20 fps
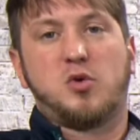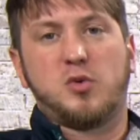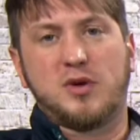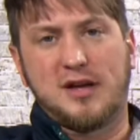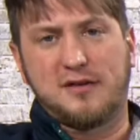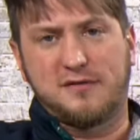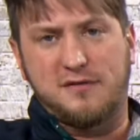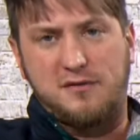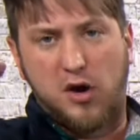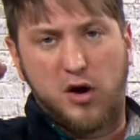We
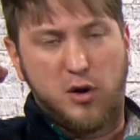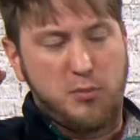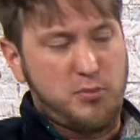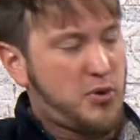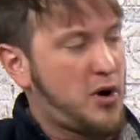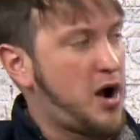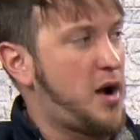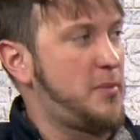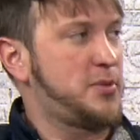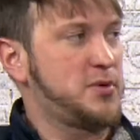have
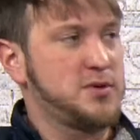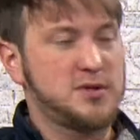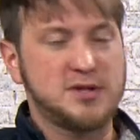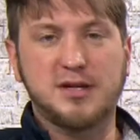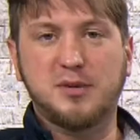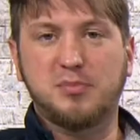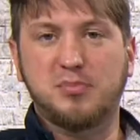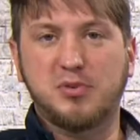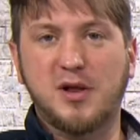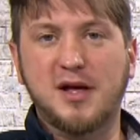
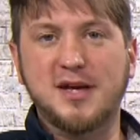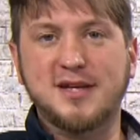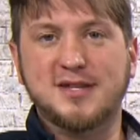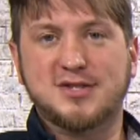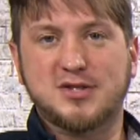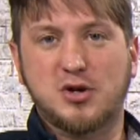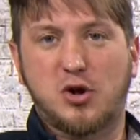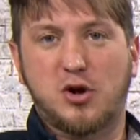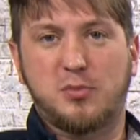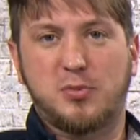properly
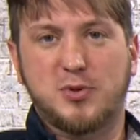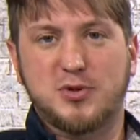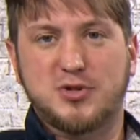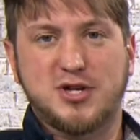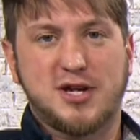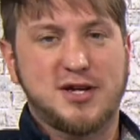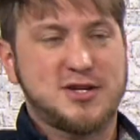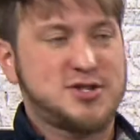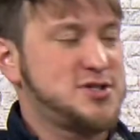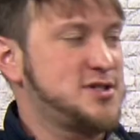placed our
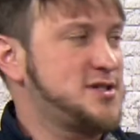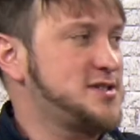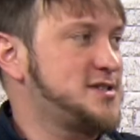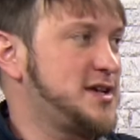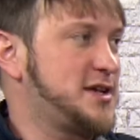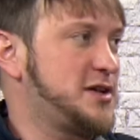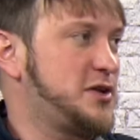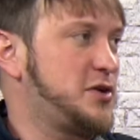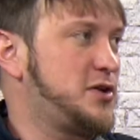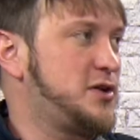projections
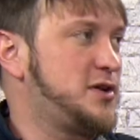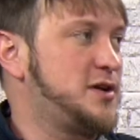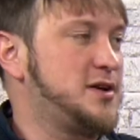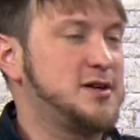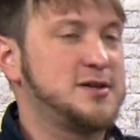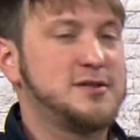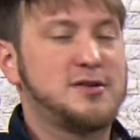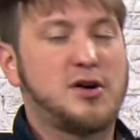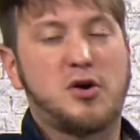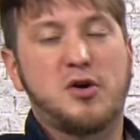and
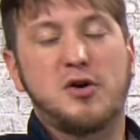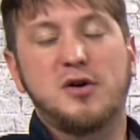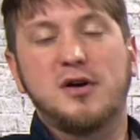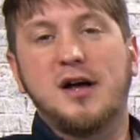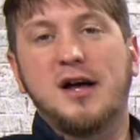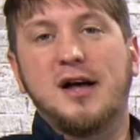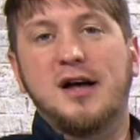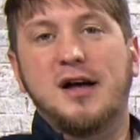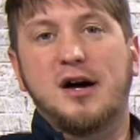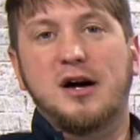our
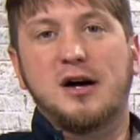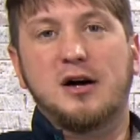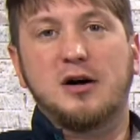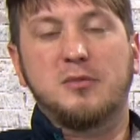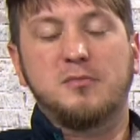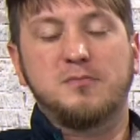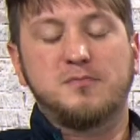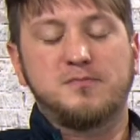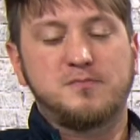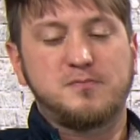
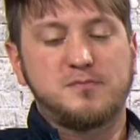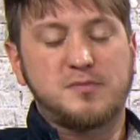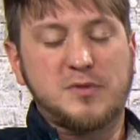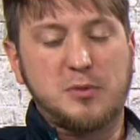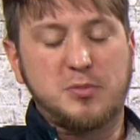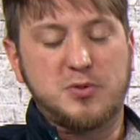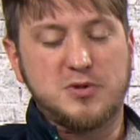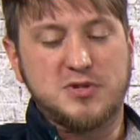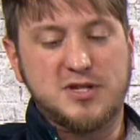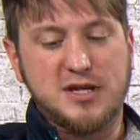
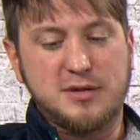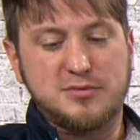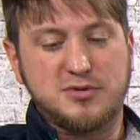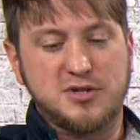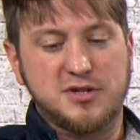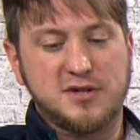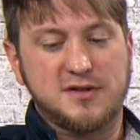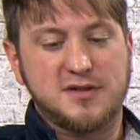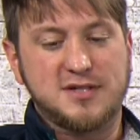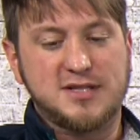
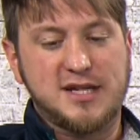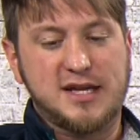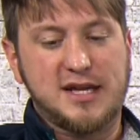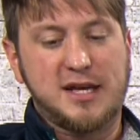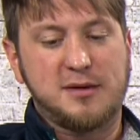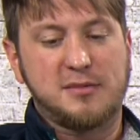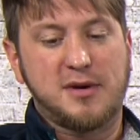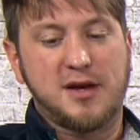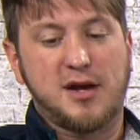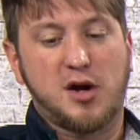perception of the
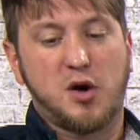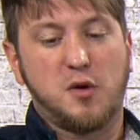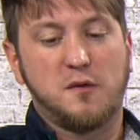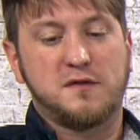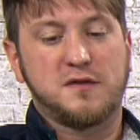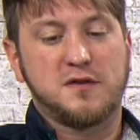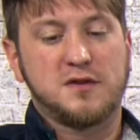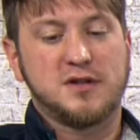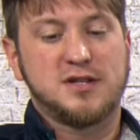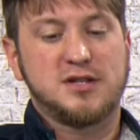team, and
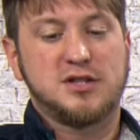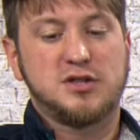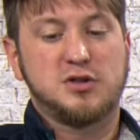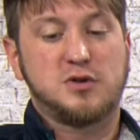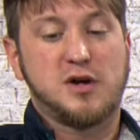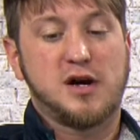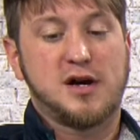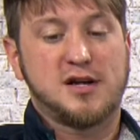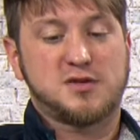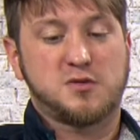hopefully you
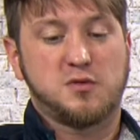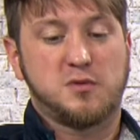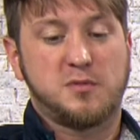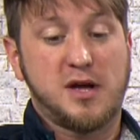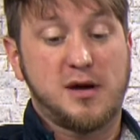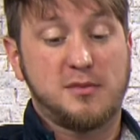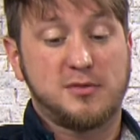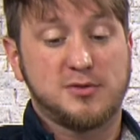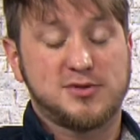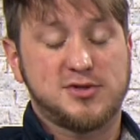guys will be
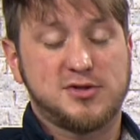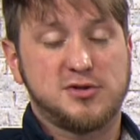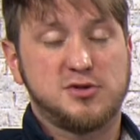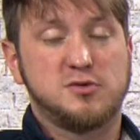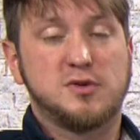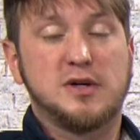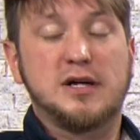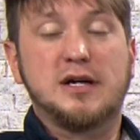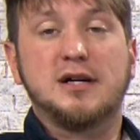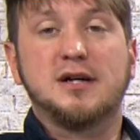able
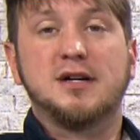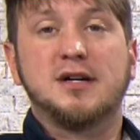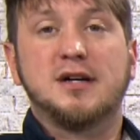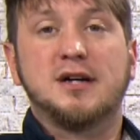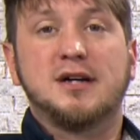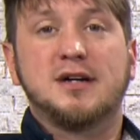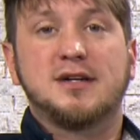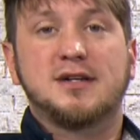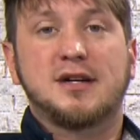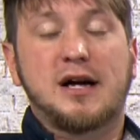to
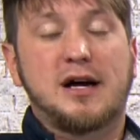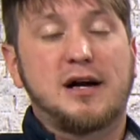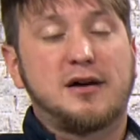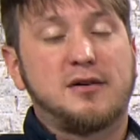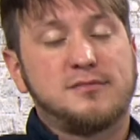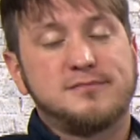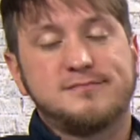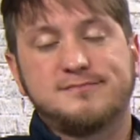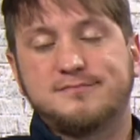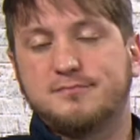
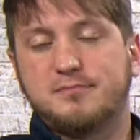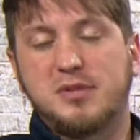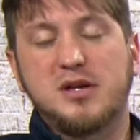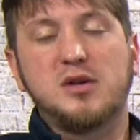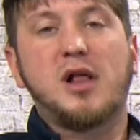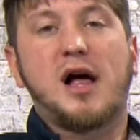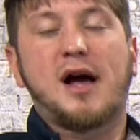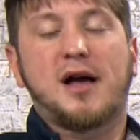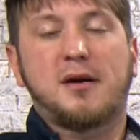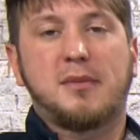be
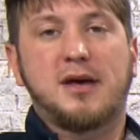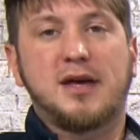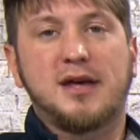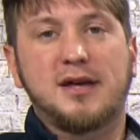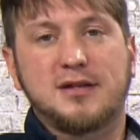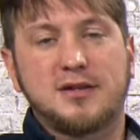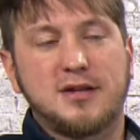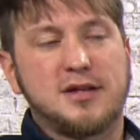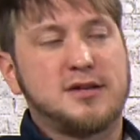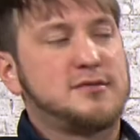like me
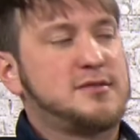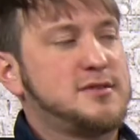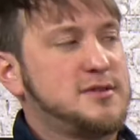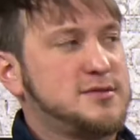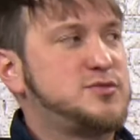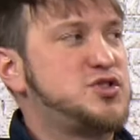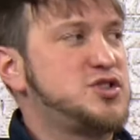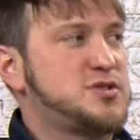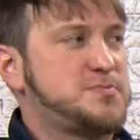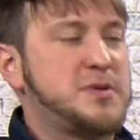
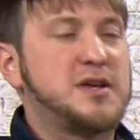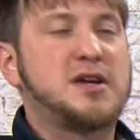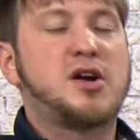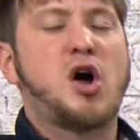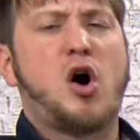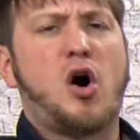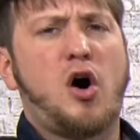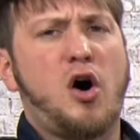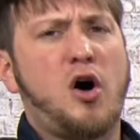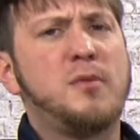and just be
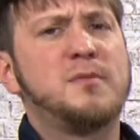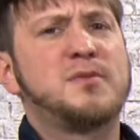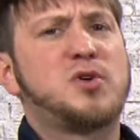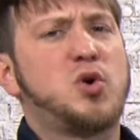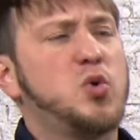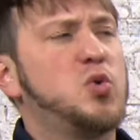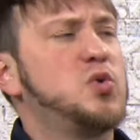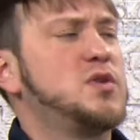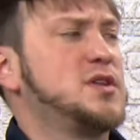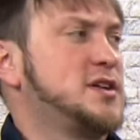calm,
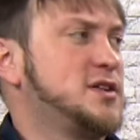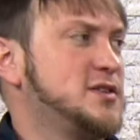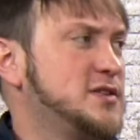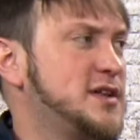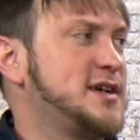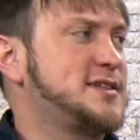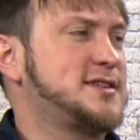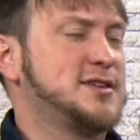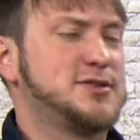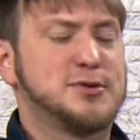cool, and
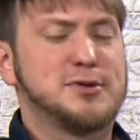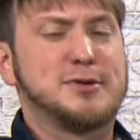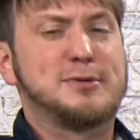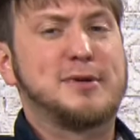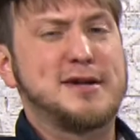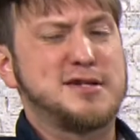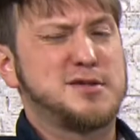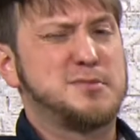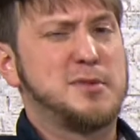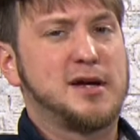collected during
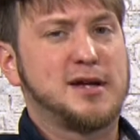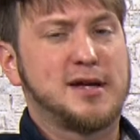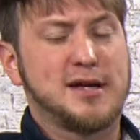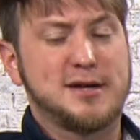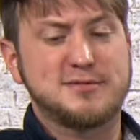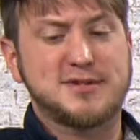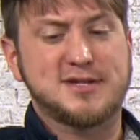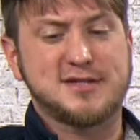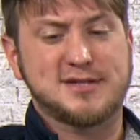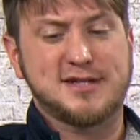Razorback
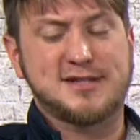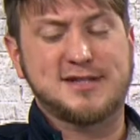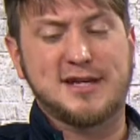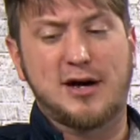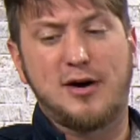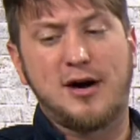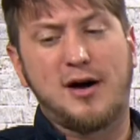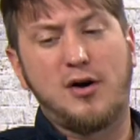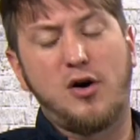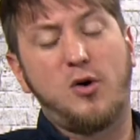games, because that's
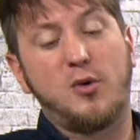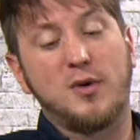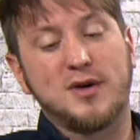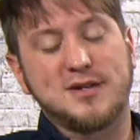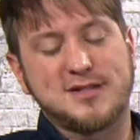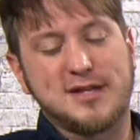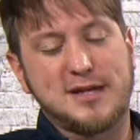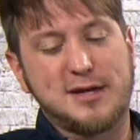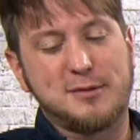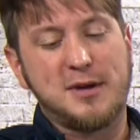how I always
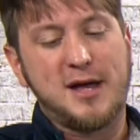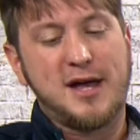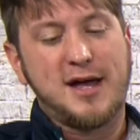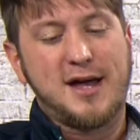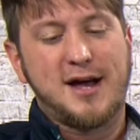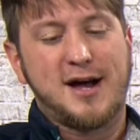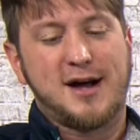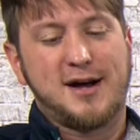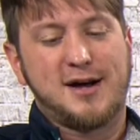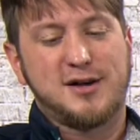am.
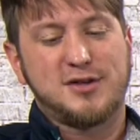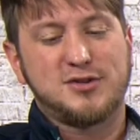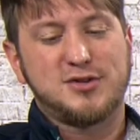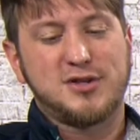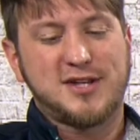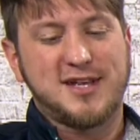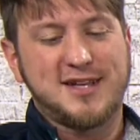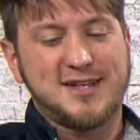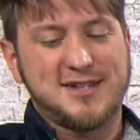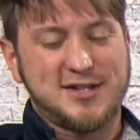
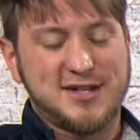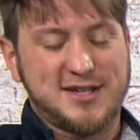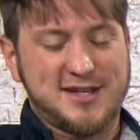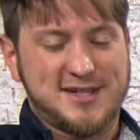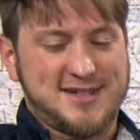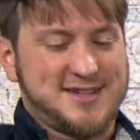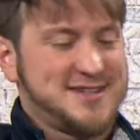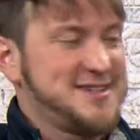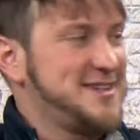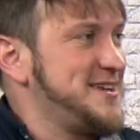
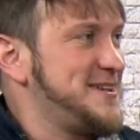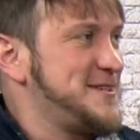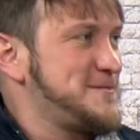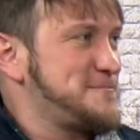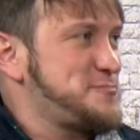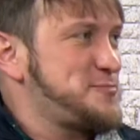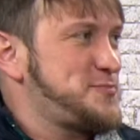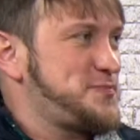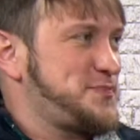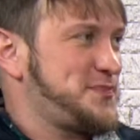You
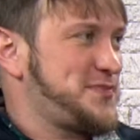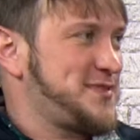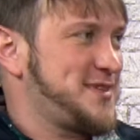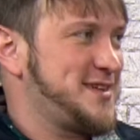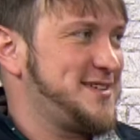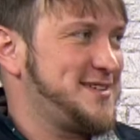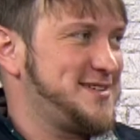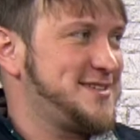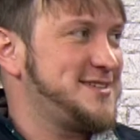usually are, right?